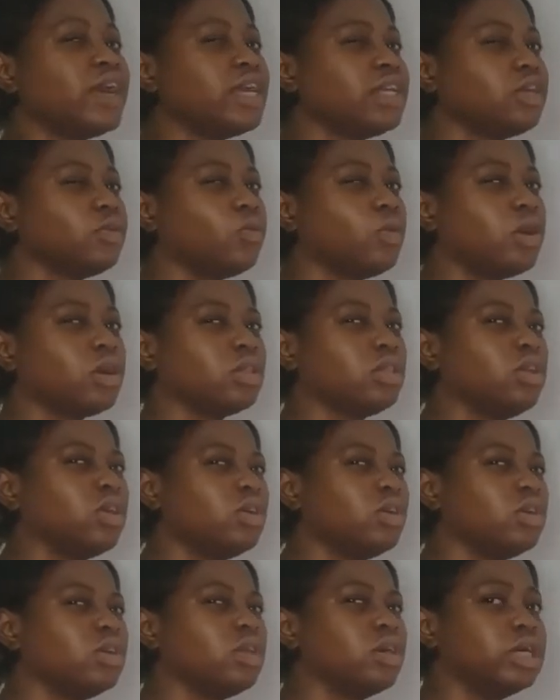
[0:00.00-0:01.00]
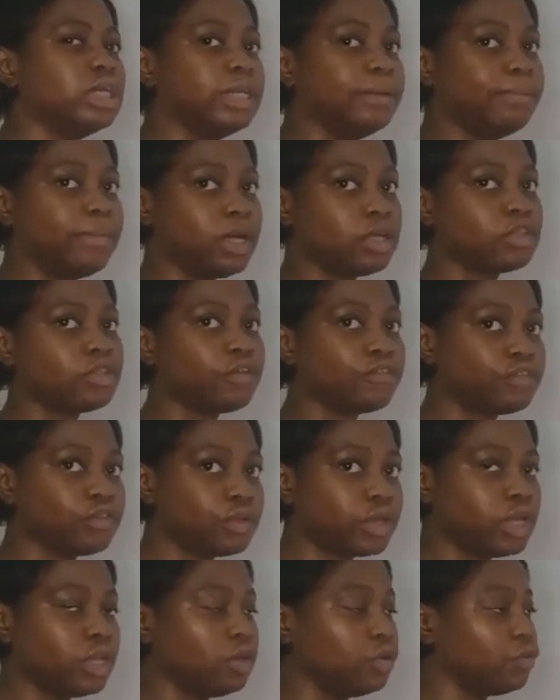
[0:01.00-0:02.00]
find the work done on a mass of
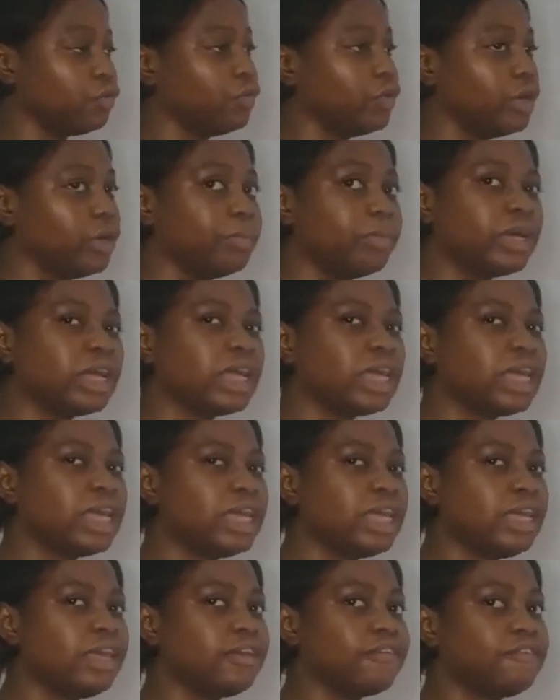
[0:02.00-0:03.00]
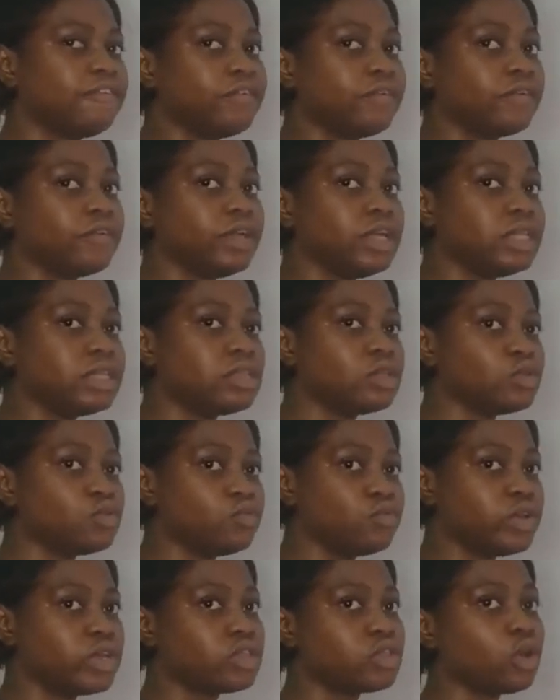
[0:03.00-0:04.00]
2 kg if it
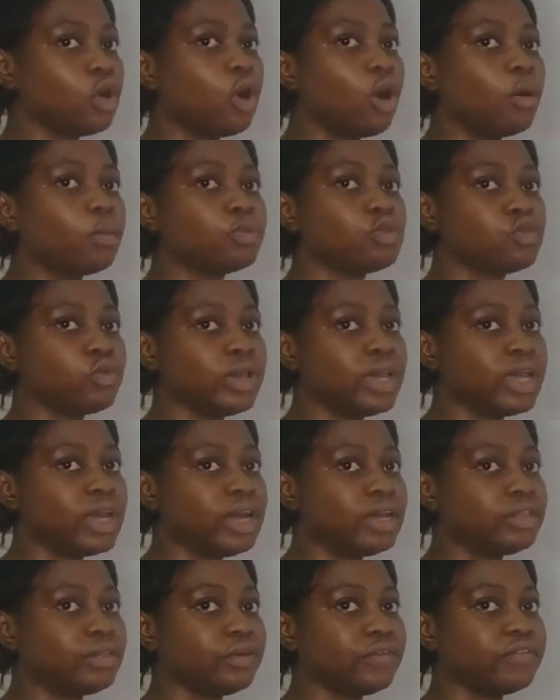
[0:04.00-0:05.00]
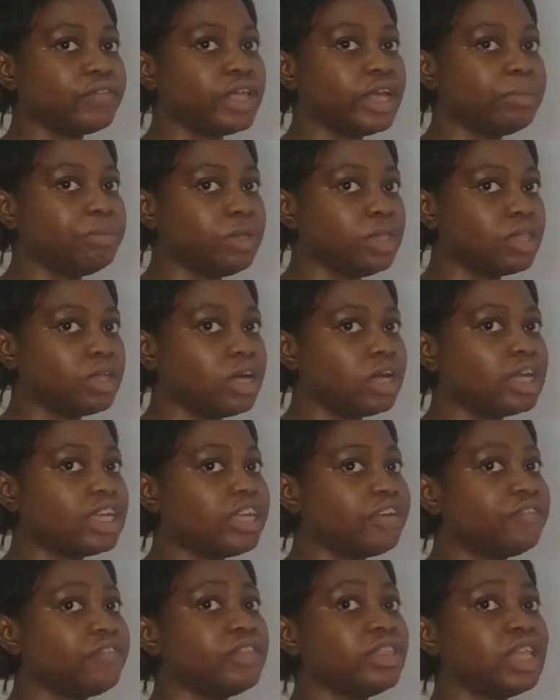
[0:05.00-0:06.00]
is raised up to a height of 10 meters,
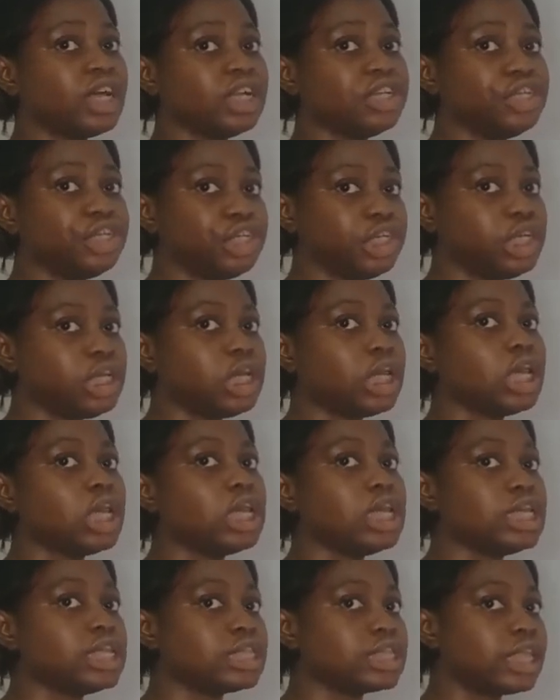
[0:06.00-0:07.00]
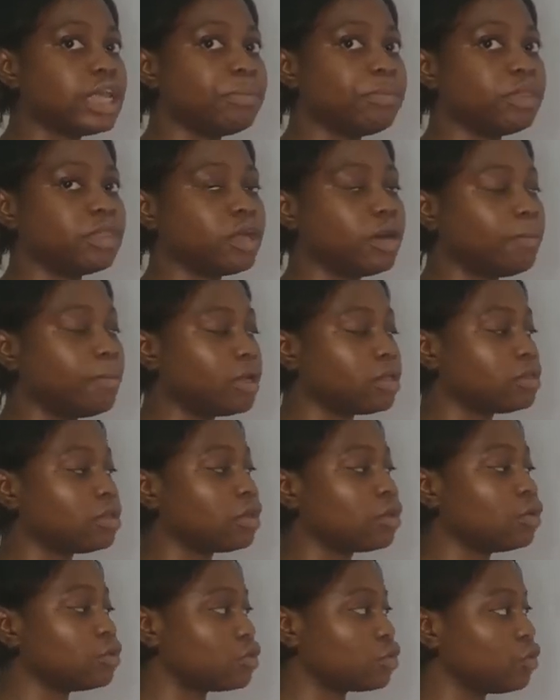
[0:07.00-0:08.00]
given that g is 10 meters per
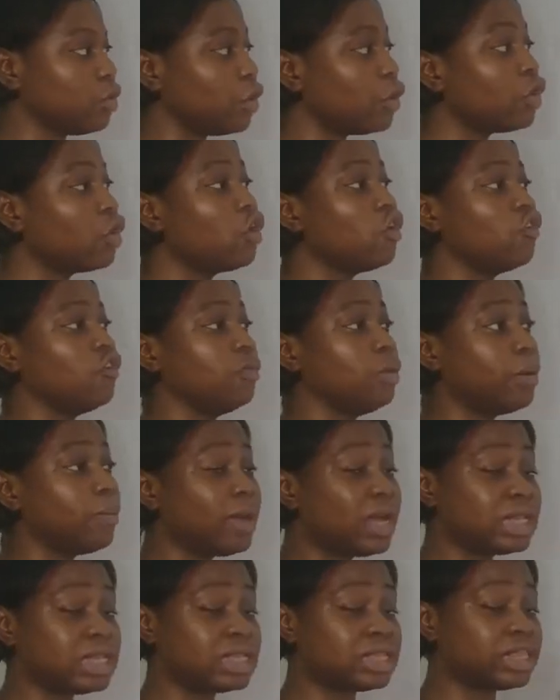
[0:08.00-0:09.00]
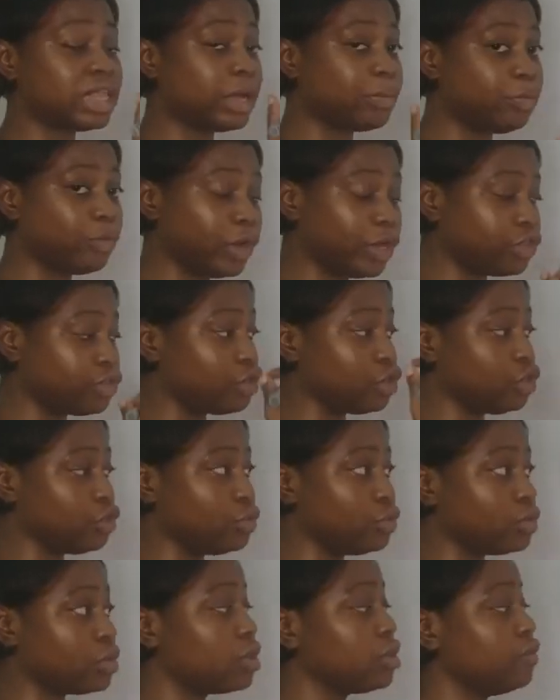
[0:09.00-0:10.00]
second squared. Remember the step we are to
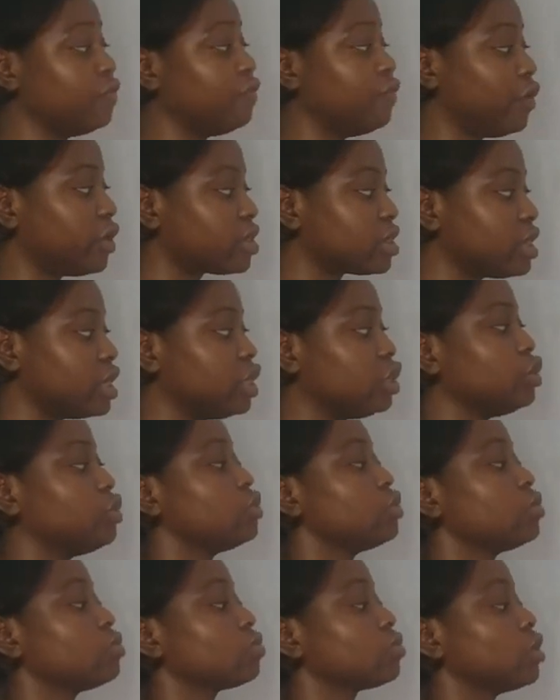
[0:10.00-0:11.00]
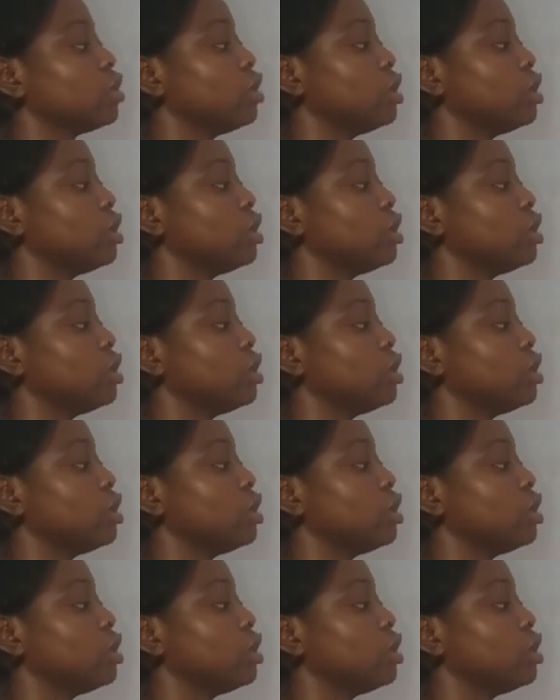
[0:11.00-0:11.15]
use. The first thing